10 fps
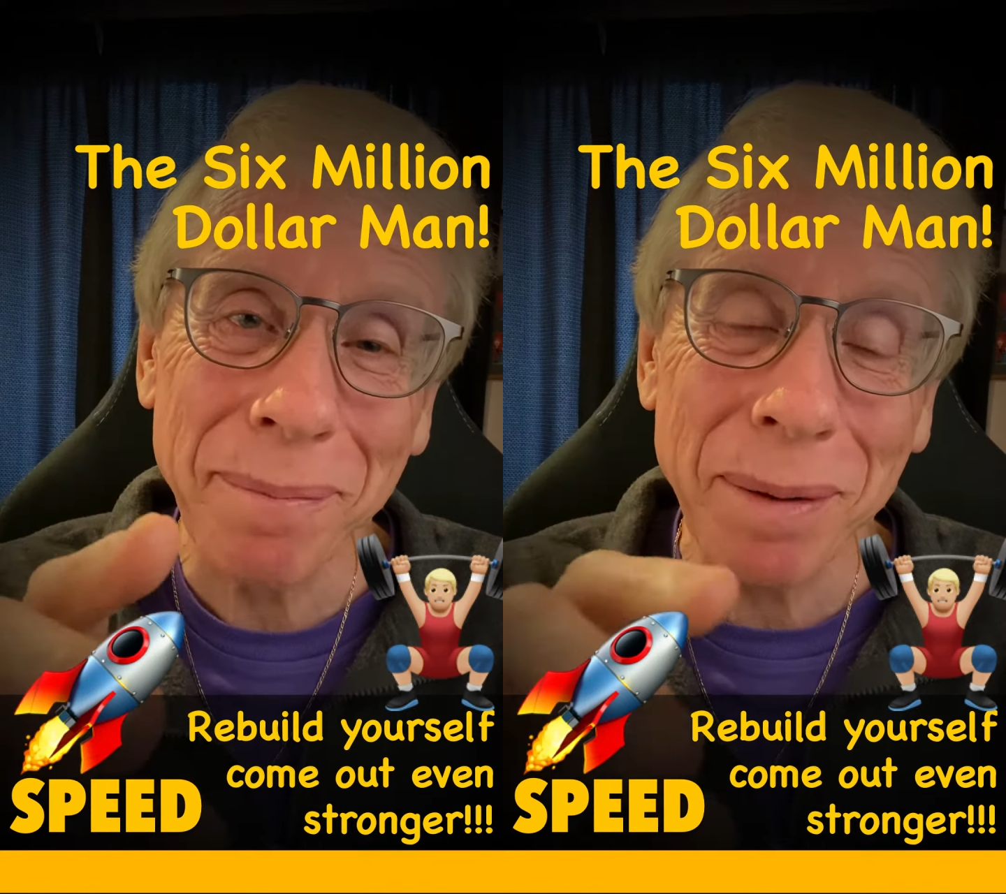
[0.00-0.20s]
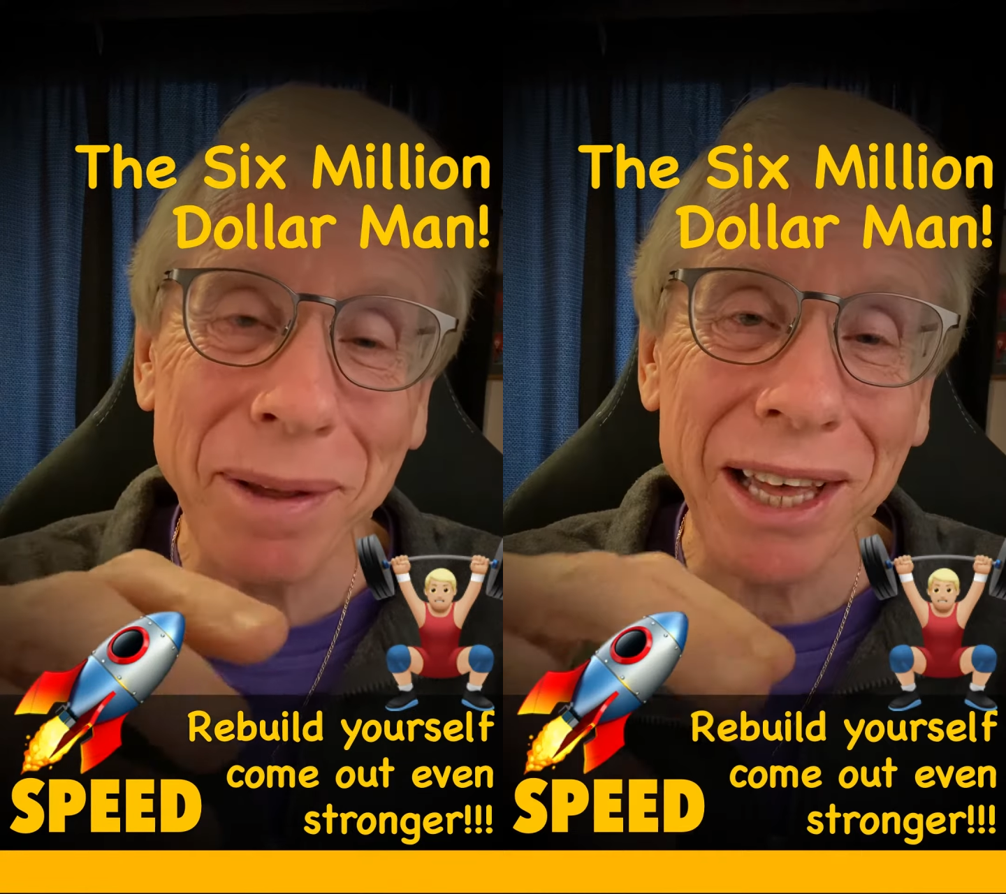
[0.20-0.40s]

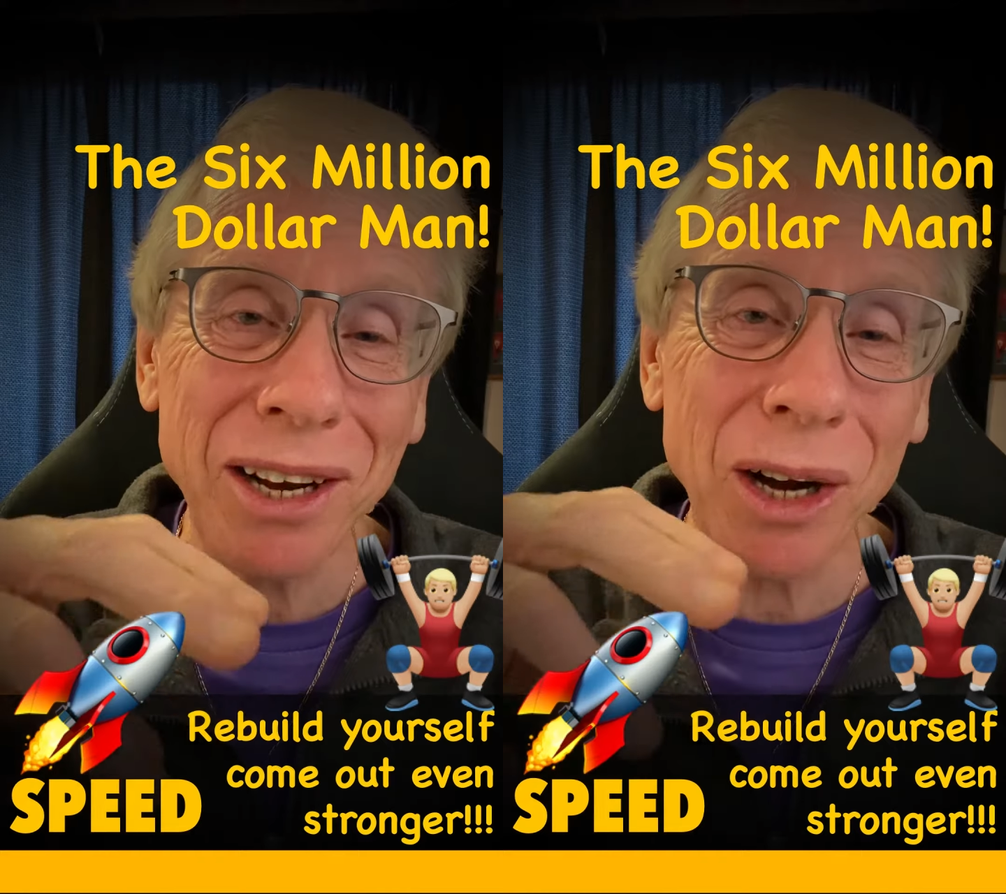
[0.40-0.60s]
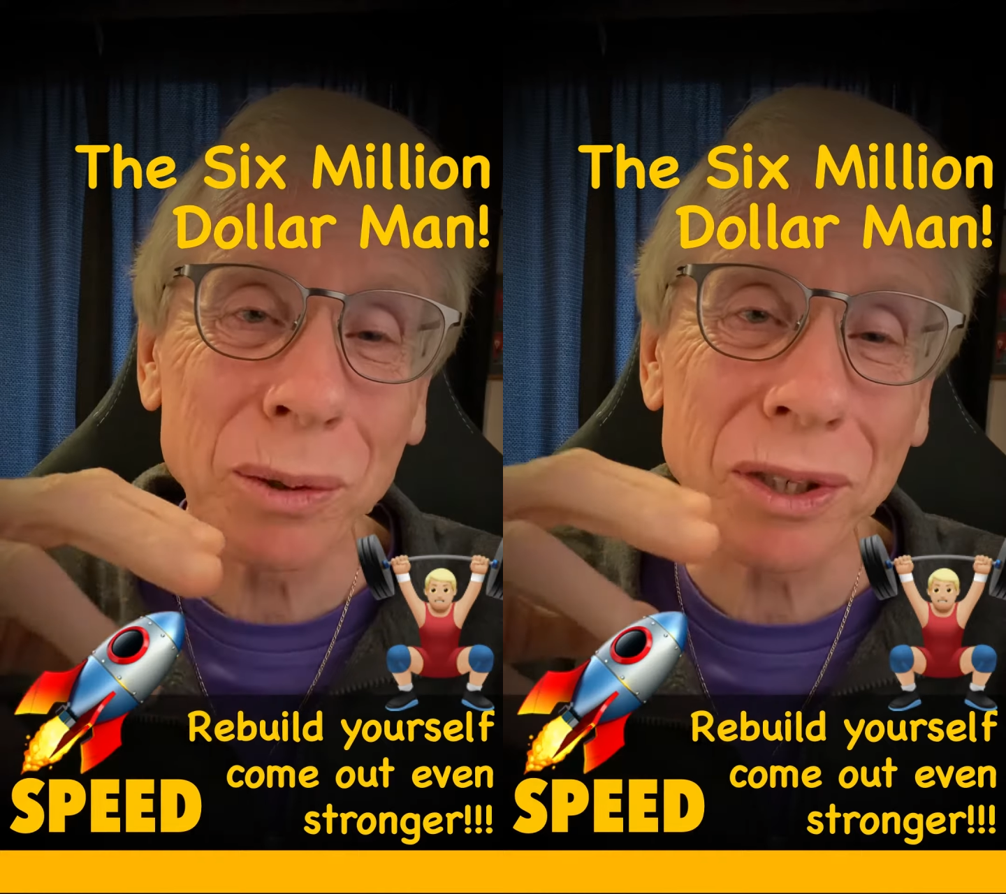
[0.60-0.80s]
Remember that
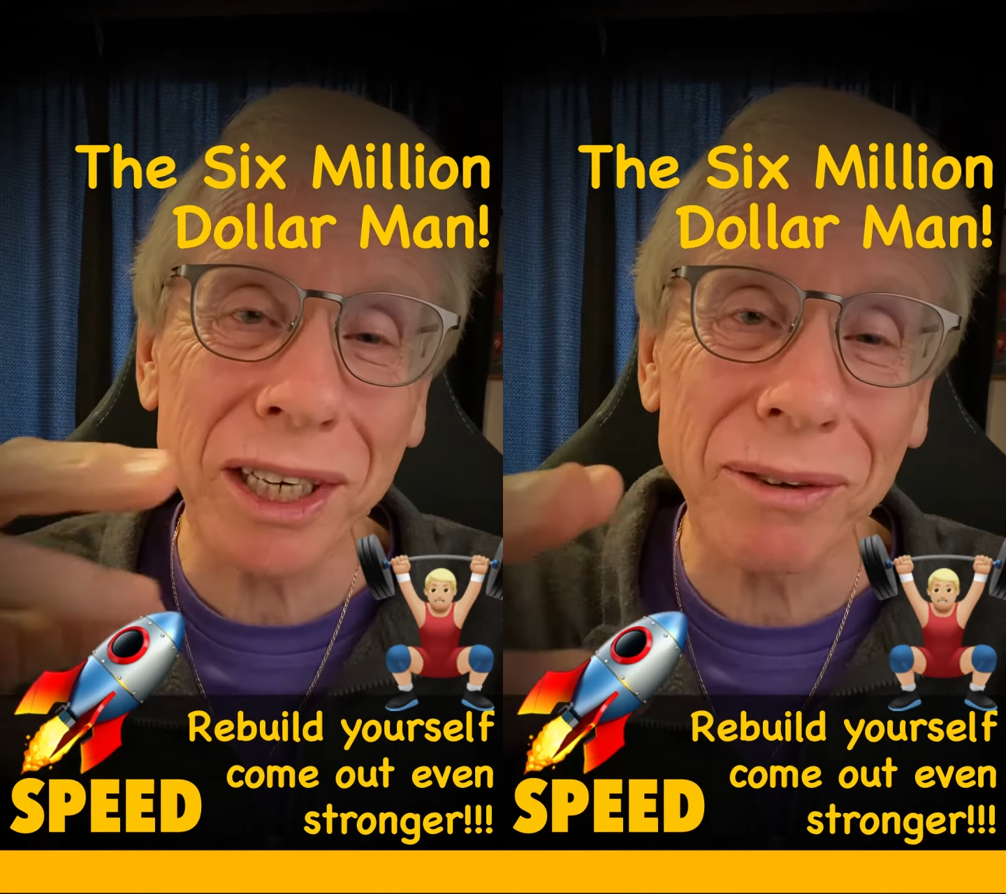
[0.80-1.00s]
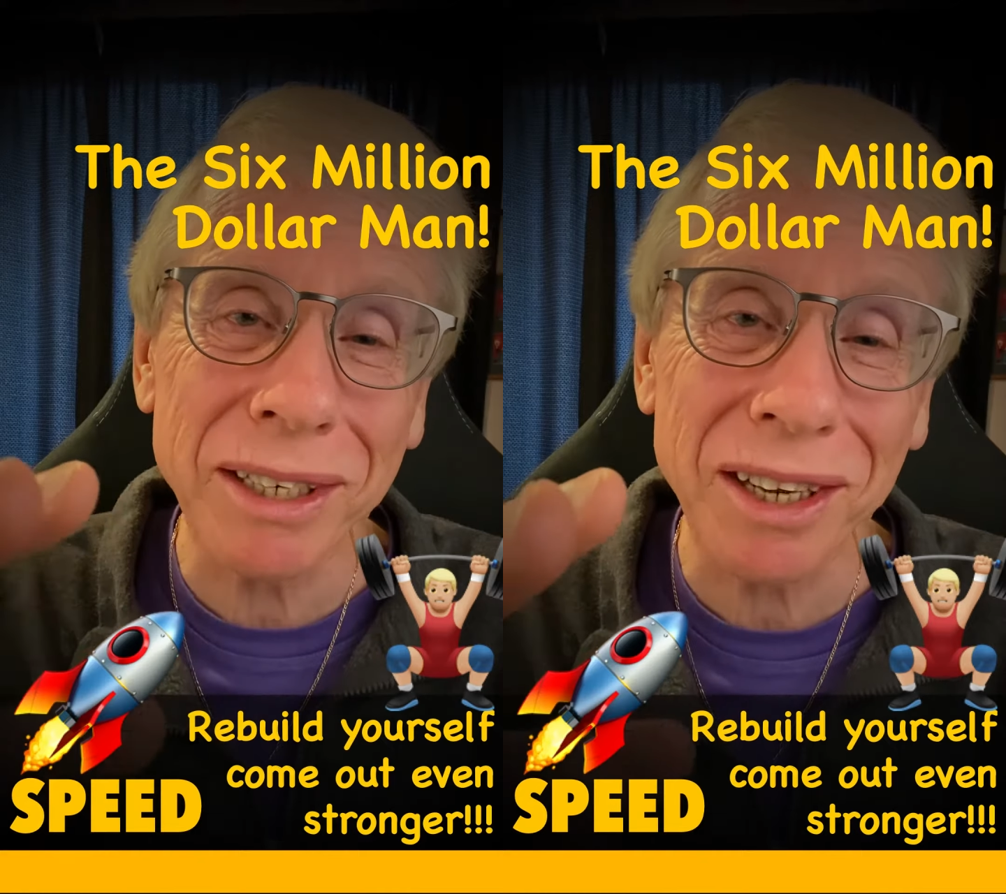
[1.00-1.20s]
old
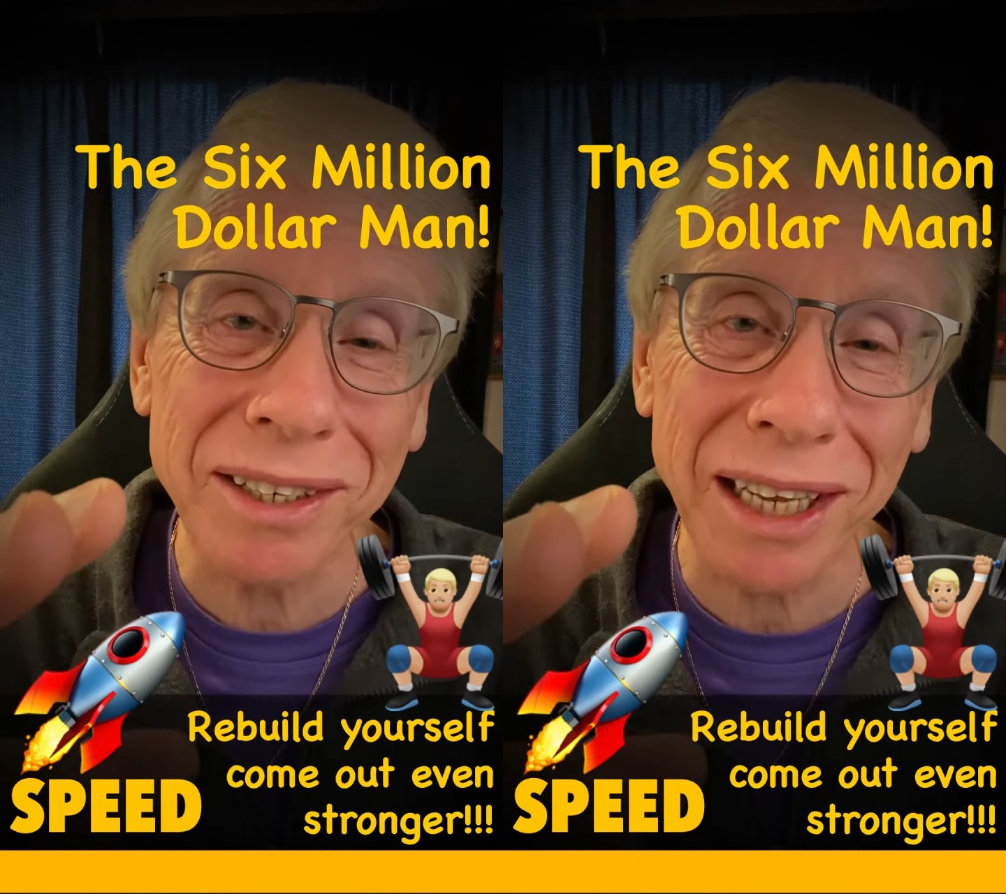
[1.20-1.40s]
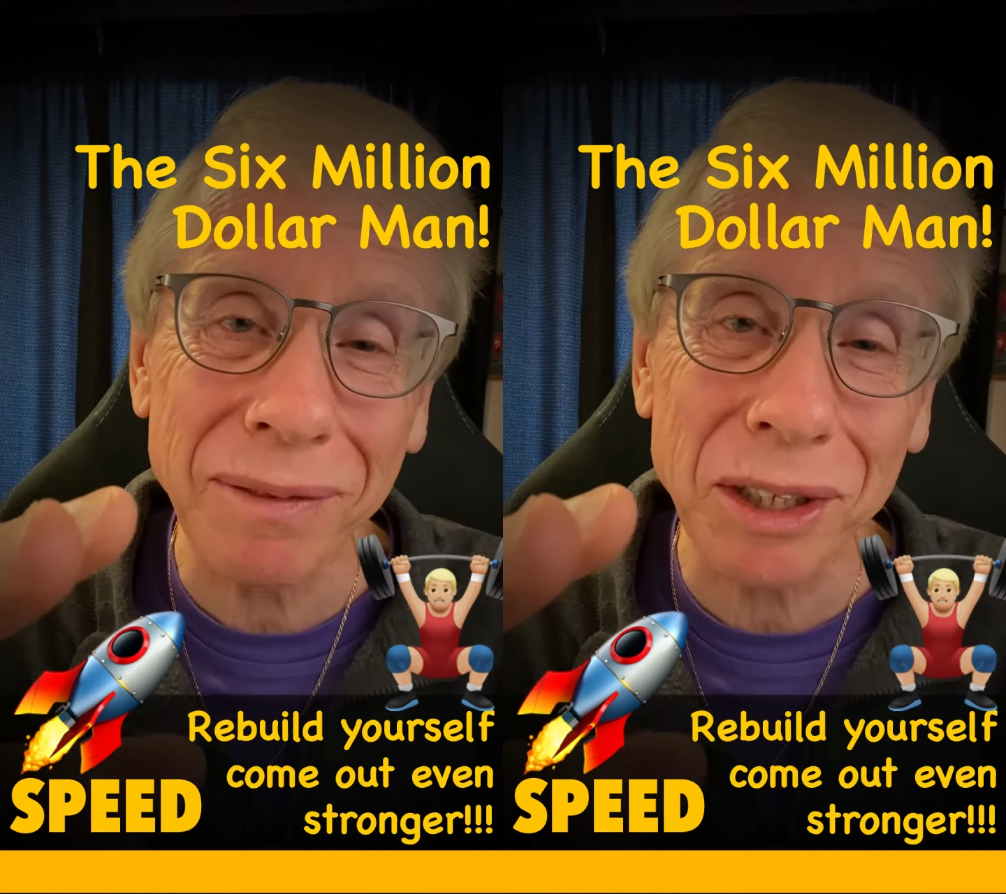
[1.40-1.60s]
series on
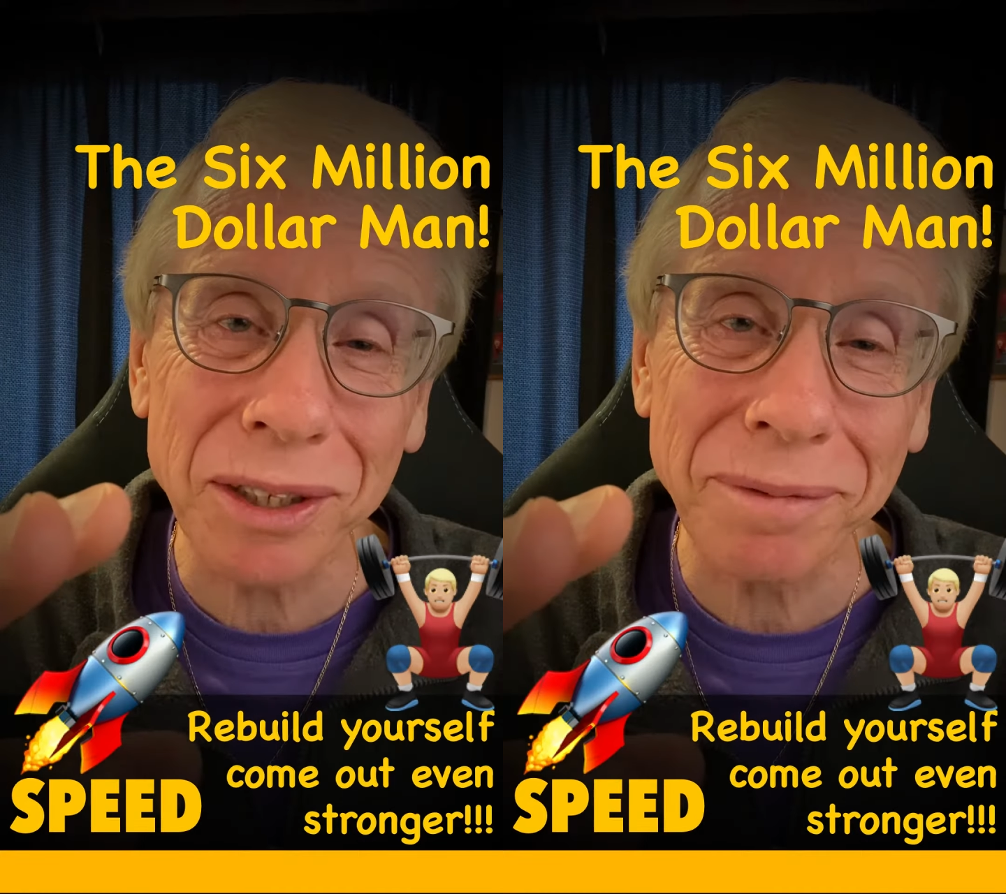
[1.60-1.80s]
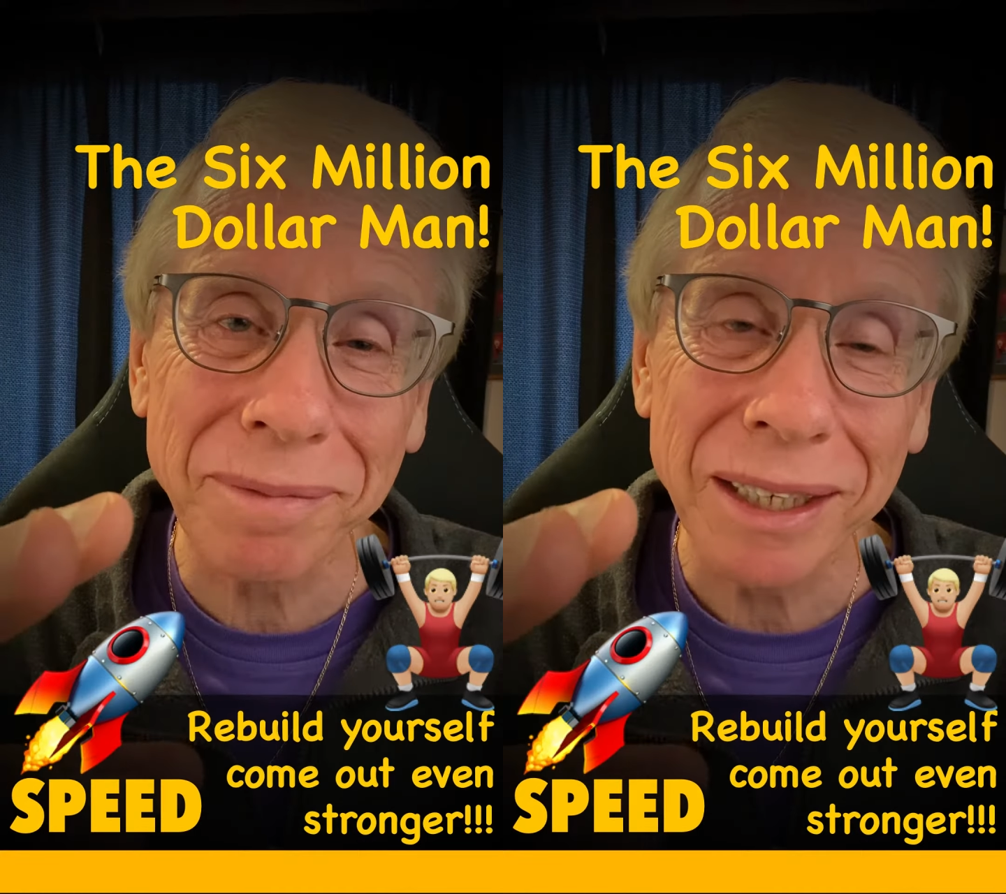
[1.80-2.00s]
television?